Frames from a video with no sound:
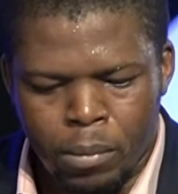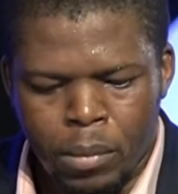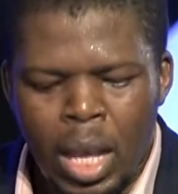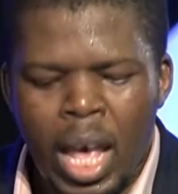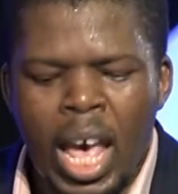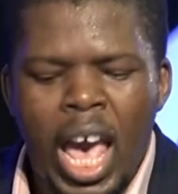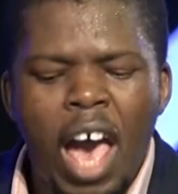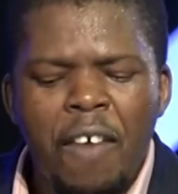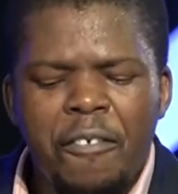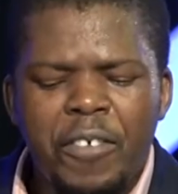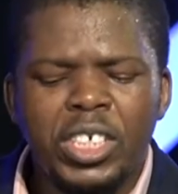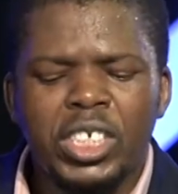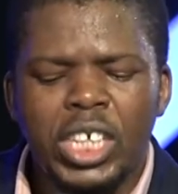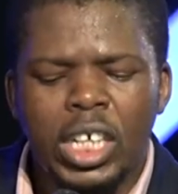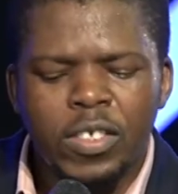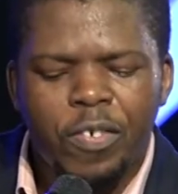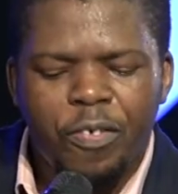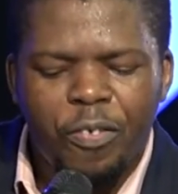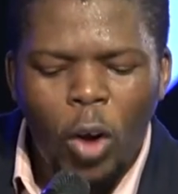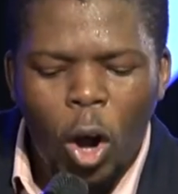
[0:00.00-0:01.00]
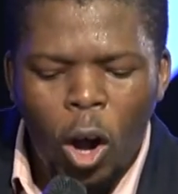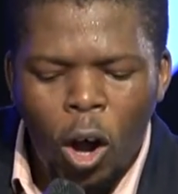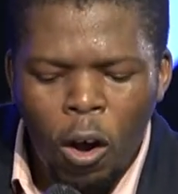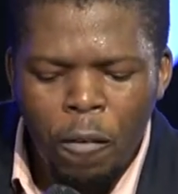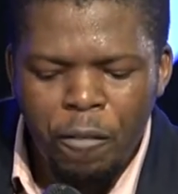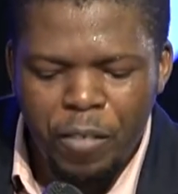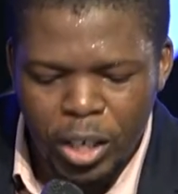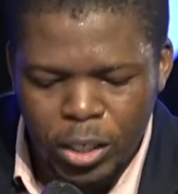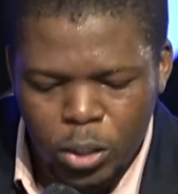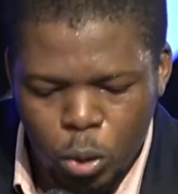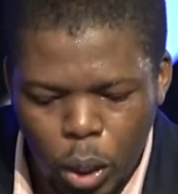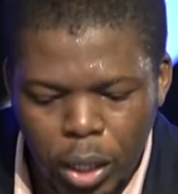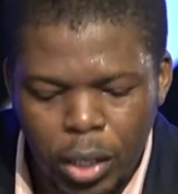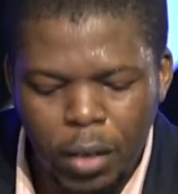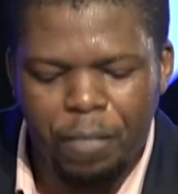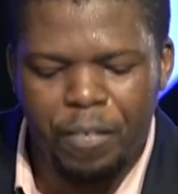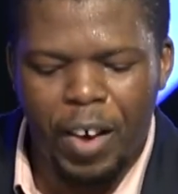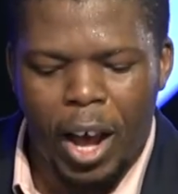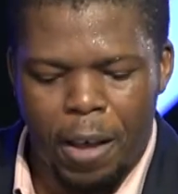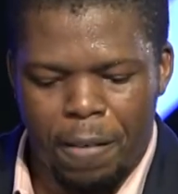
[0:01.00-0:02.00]
Ephesians 4 verse
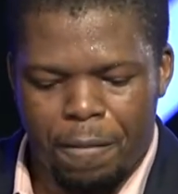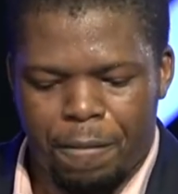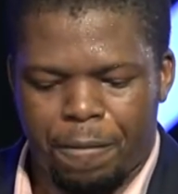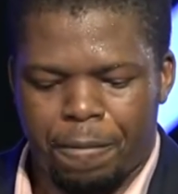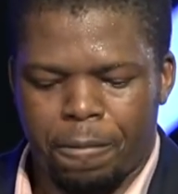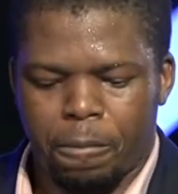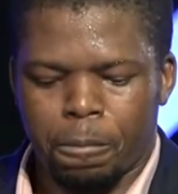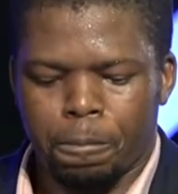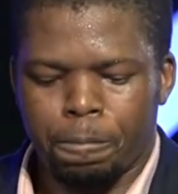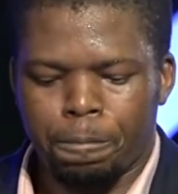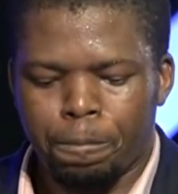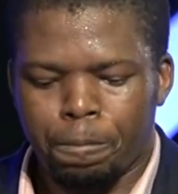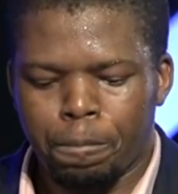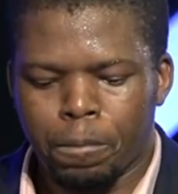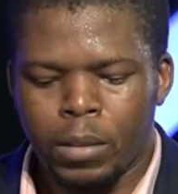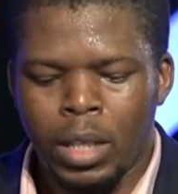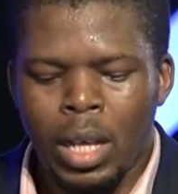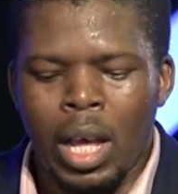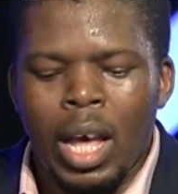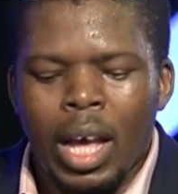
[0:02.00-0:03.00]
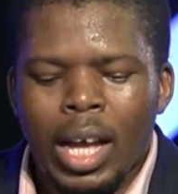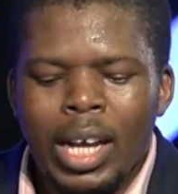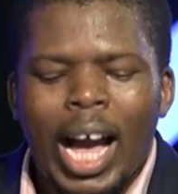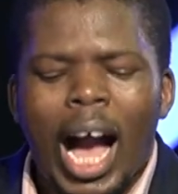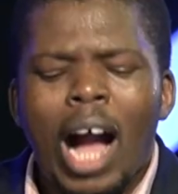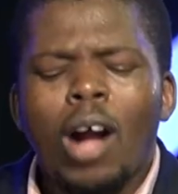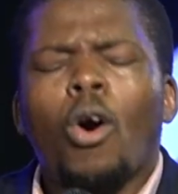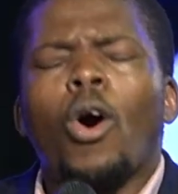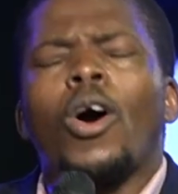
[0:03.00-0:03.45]
25. Ngakho